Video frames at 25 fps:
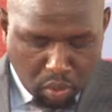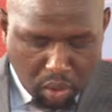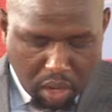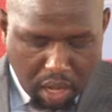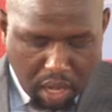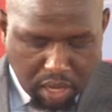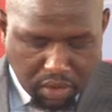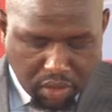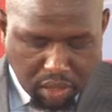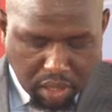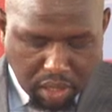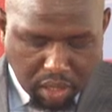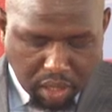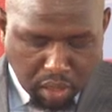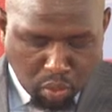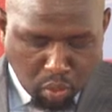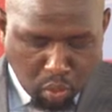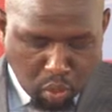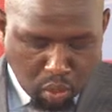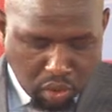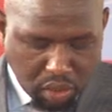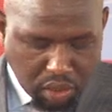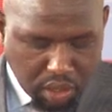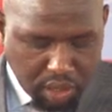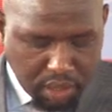uncharted
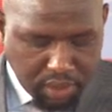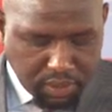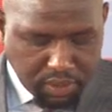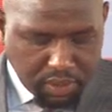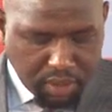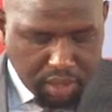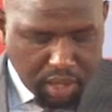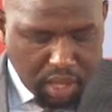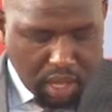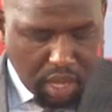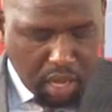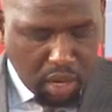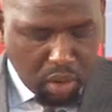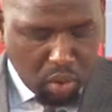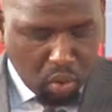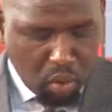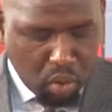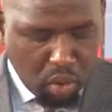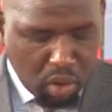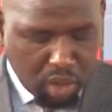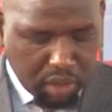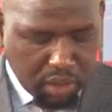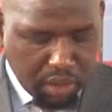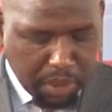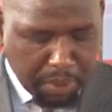waters and
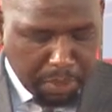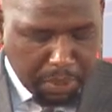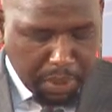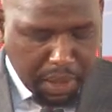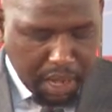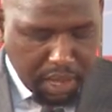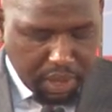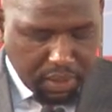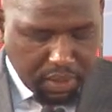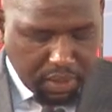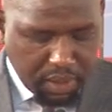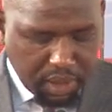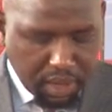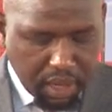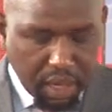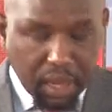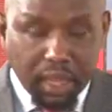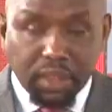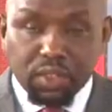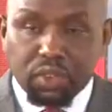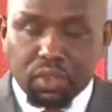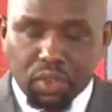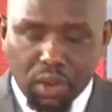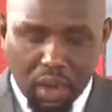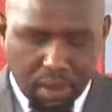walk the path
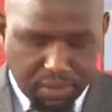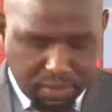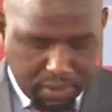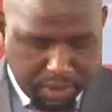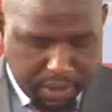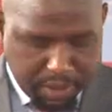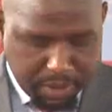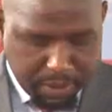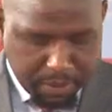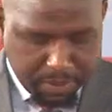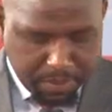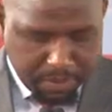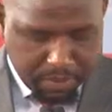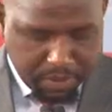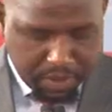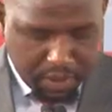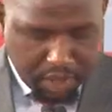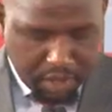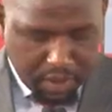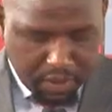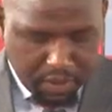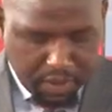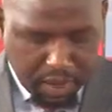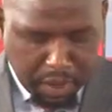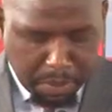less traveled.
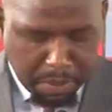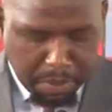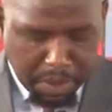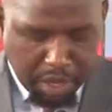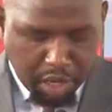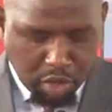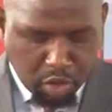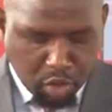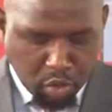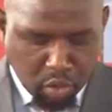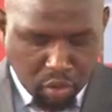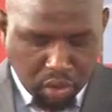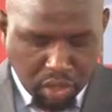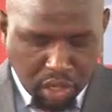The ability to